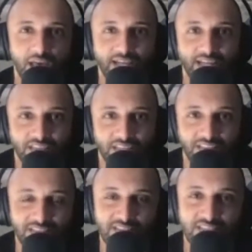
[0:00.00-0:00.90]
And I
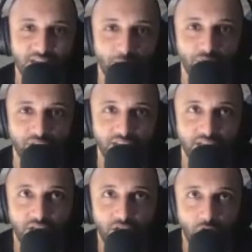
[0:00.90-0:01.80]
think this is something
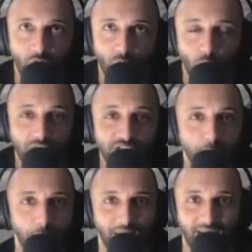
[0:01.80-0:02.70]
that
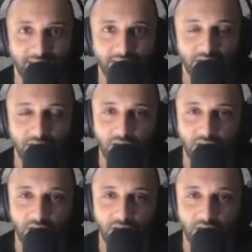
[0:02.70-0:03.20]
wasn't planned.